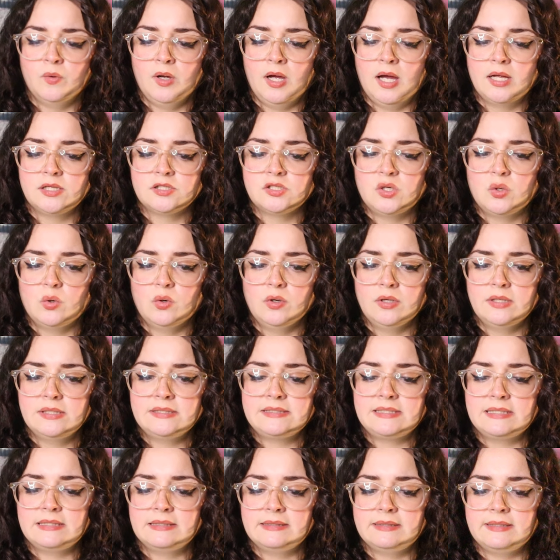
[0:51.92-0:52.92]
Got
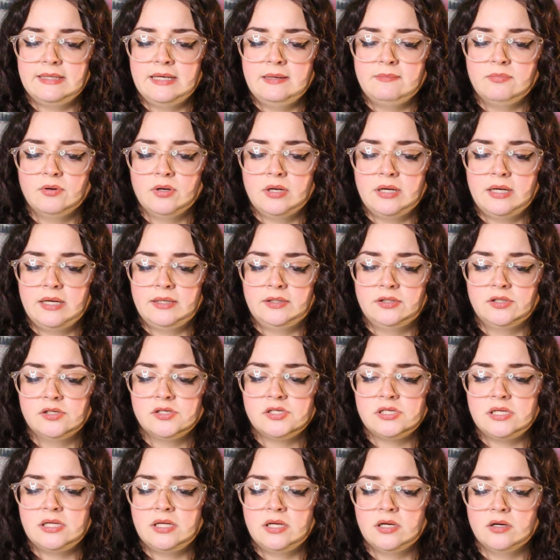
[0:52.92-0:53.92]
Taurus and Libra
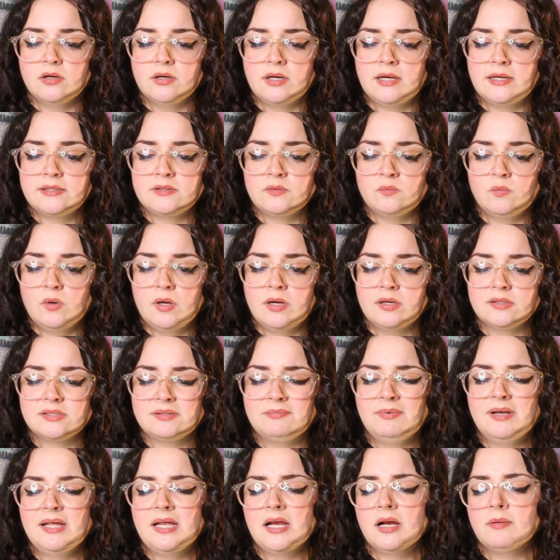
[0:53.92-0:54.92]
energy here as well.
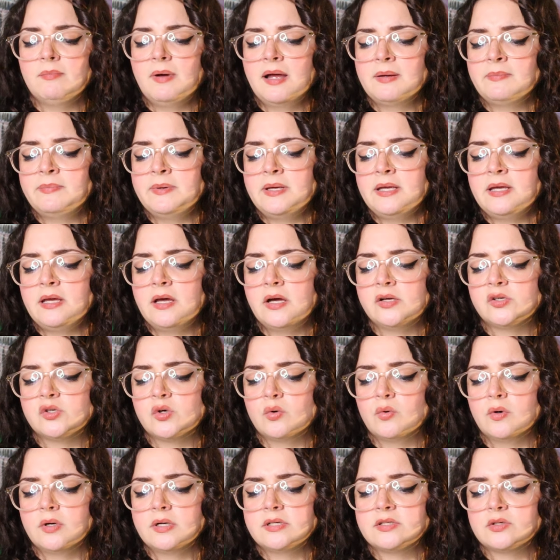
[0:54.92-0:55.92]
Somebody here might be a
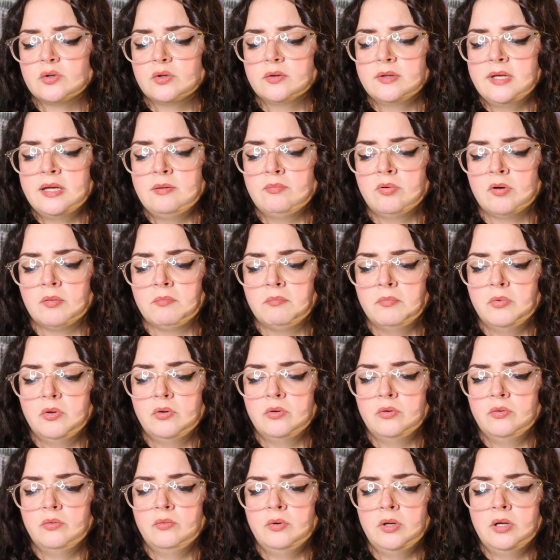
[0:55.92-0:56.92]
Taurus or Libra
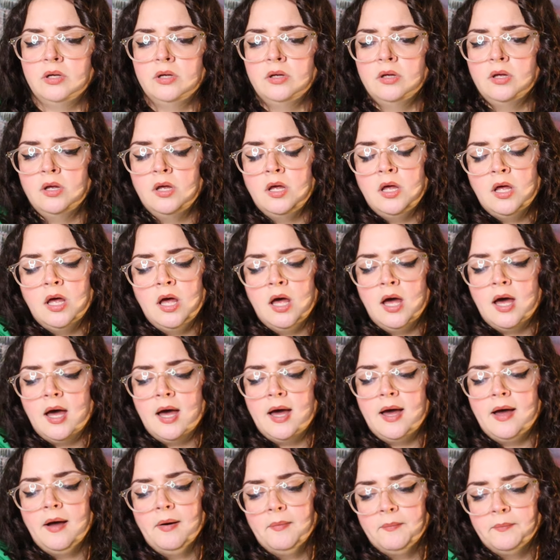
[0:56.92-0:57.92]
moon.
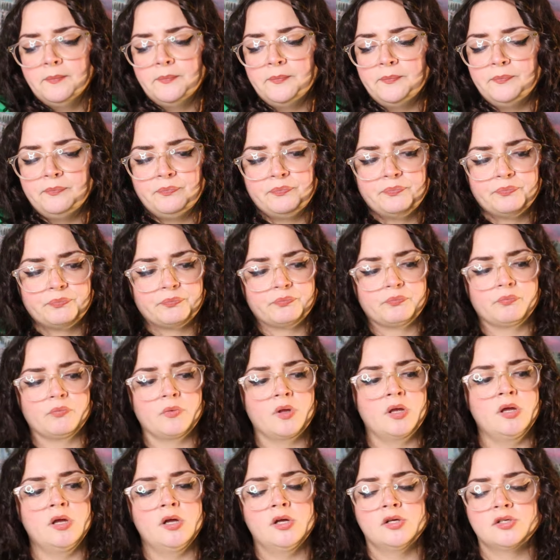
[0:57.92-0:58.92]
Um,
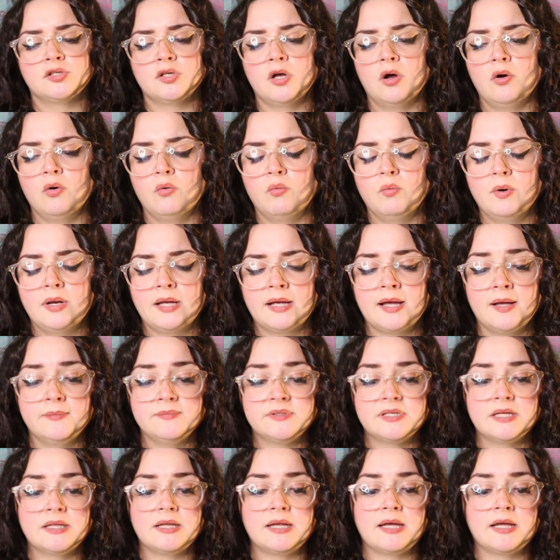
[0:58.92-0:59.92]
so when it
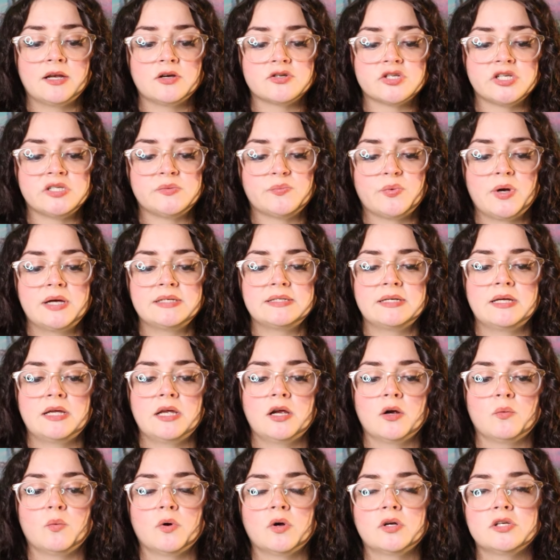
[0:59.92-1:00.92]
comes to the energies present
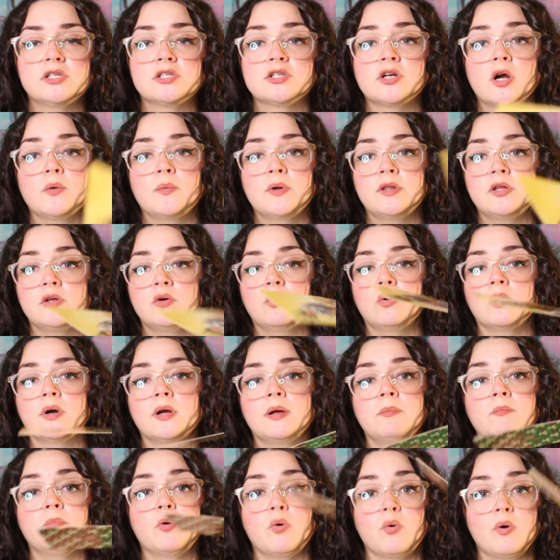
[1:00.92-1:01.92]
here, we're going to start with your
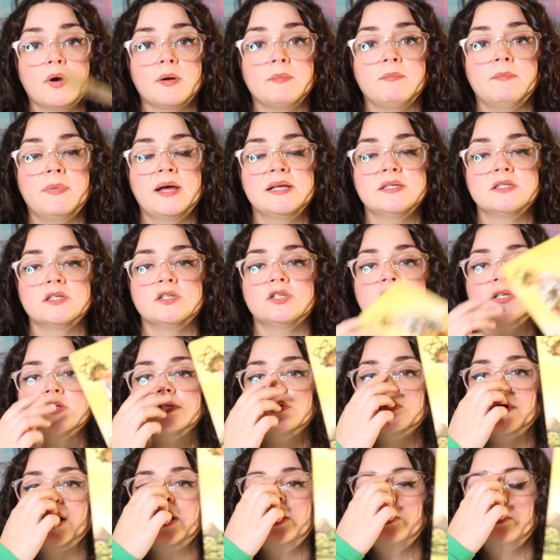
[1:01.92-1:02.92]
important messages,
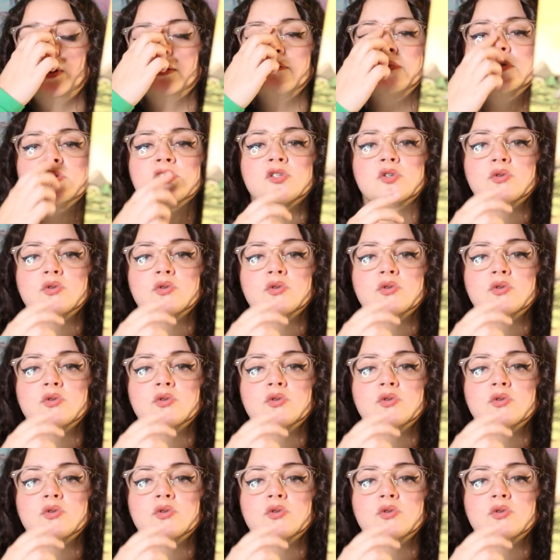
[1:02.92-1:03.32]
okay? You have the